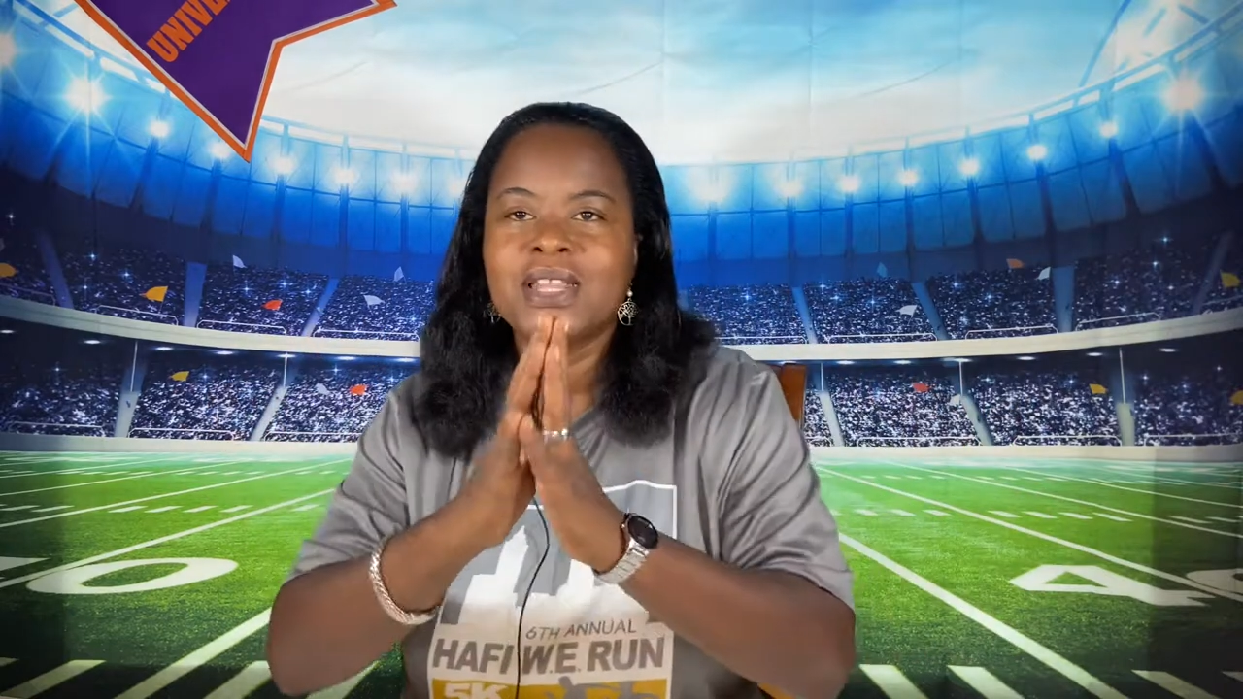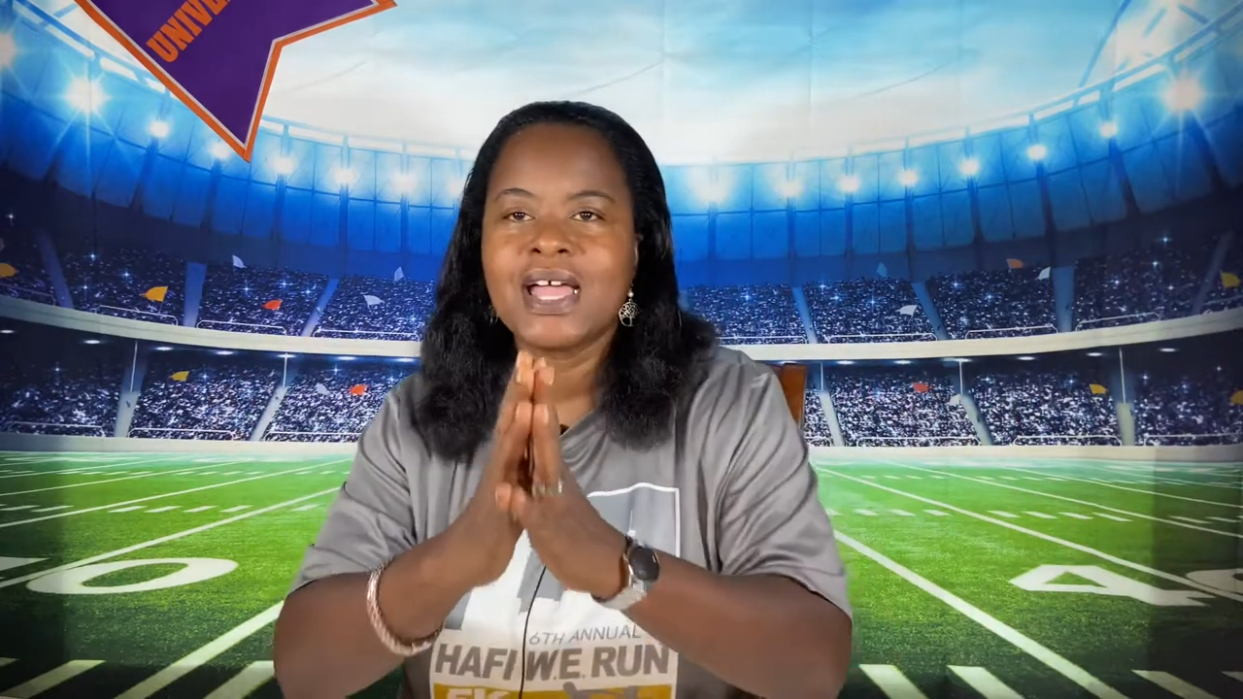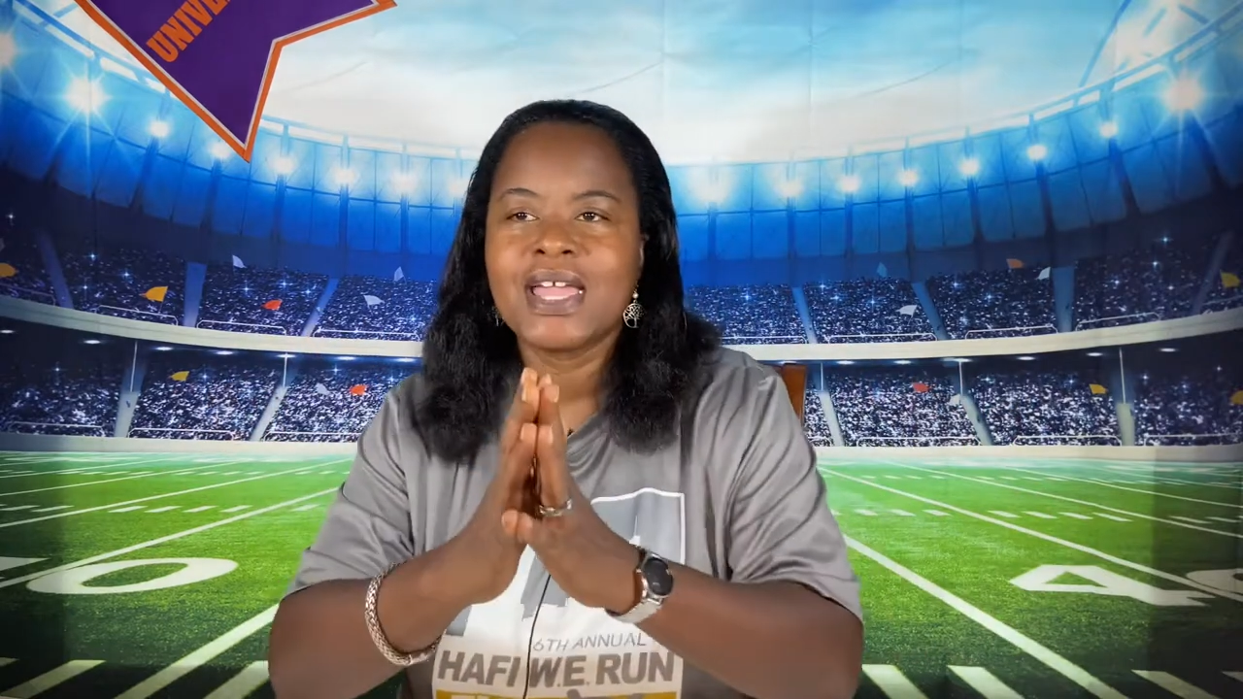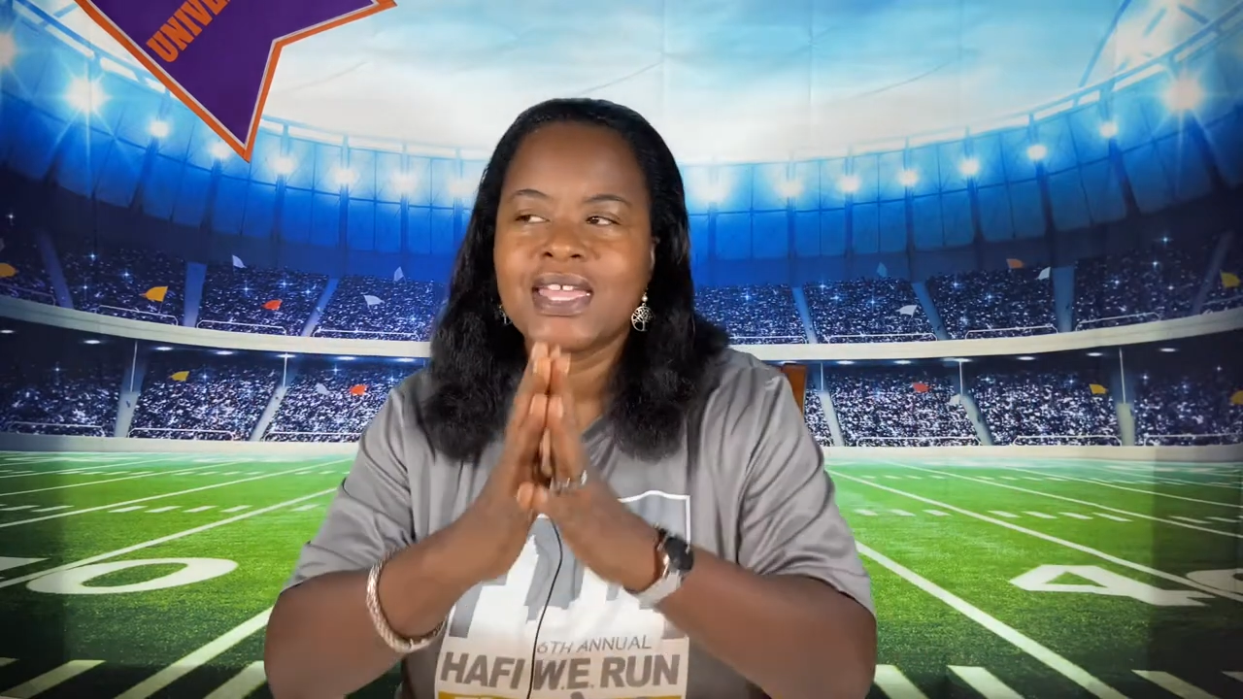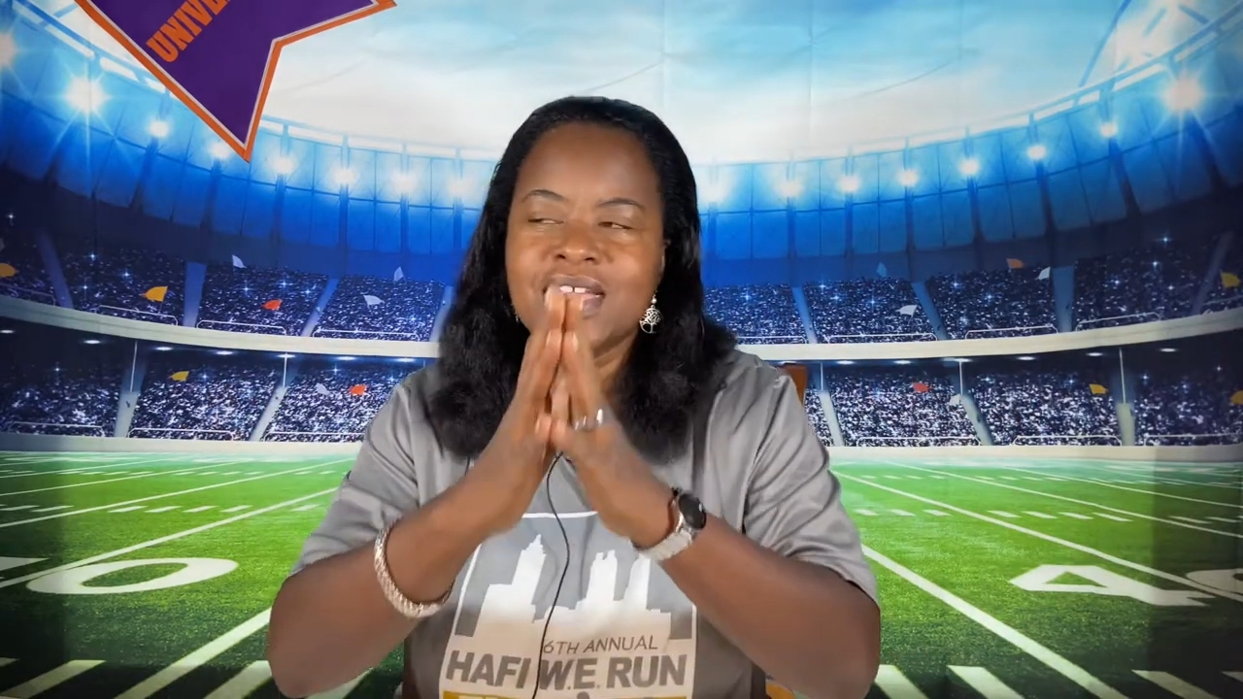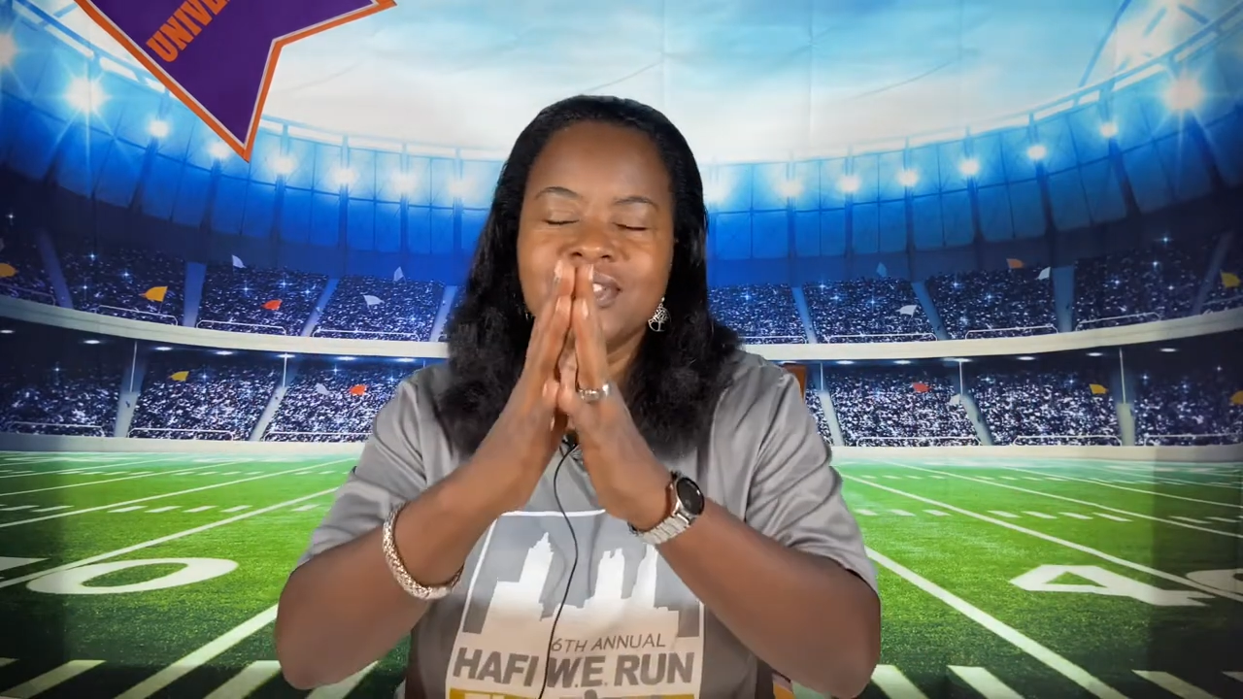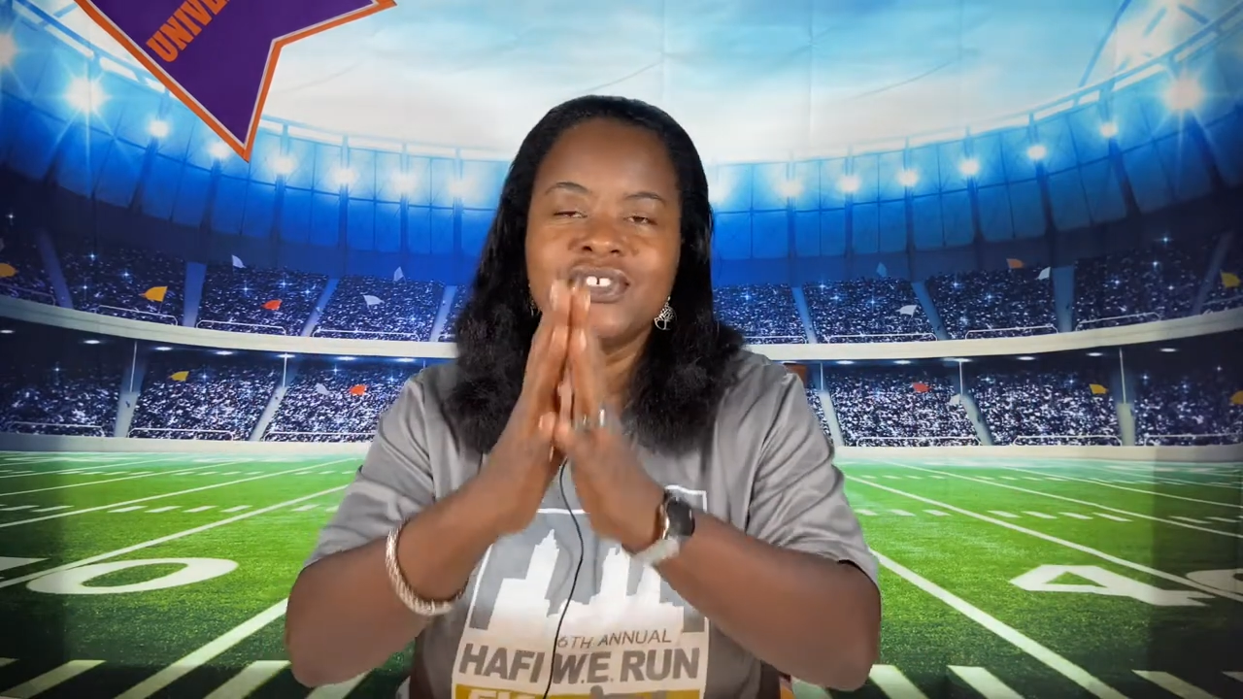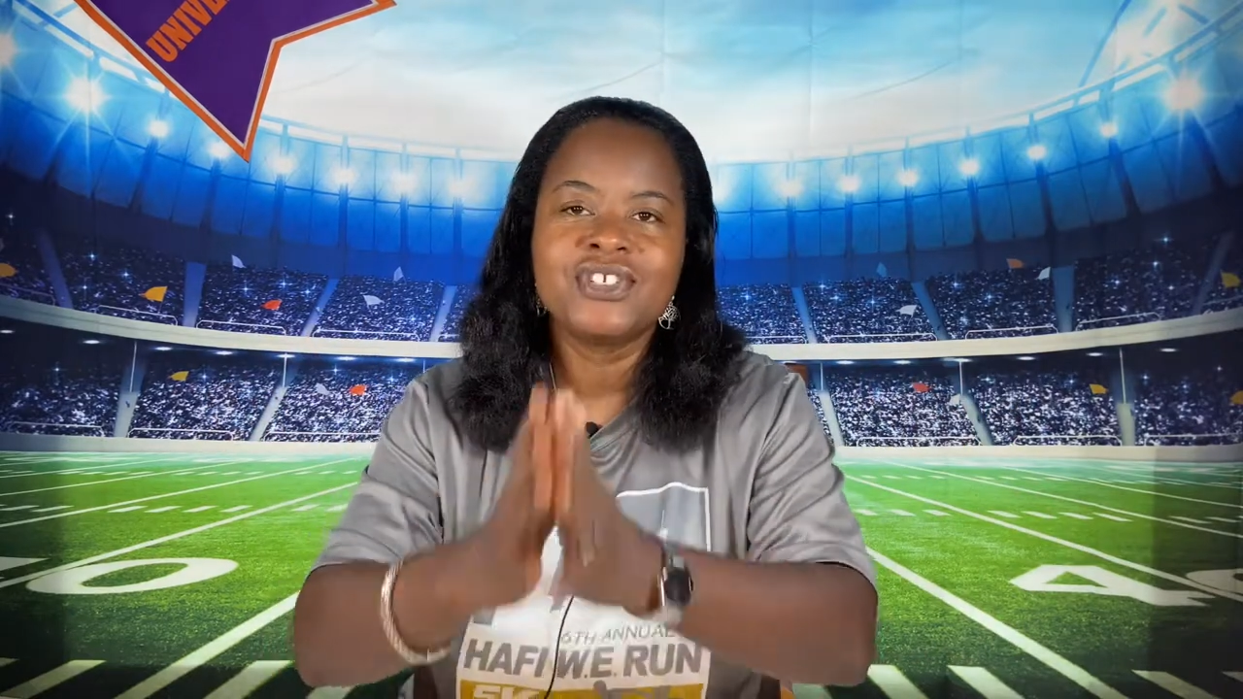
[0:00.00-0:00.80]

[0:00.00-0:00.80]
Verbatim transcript: like, and